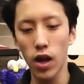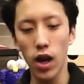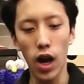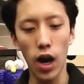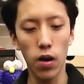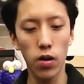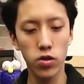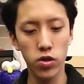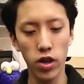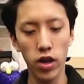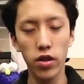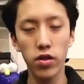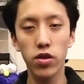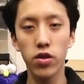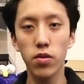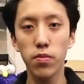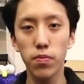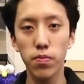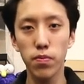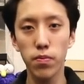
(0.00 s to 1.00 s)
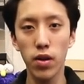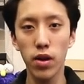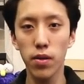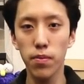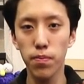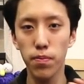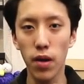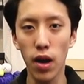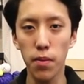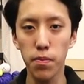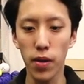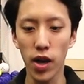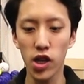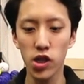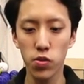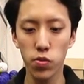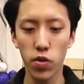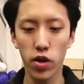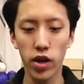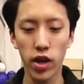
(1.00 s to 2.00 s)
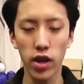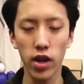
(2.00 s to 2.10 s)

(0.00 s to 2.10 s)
I'll try to do my best work,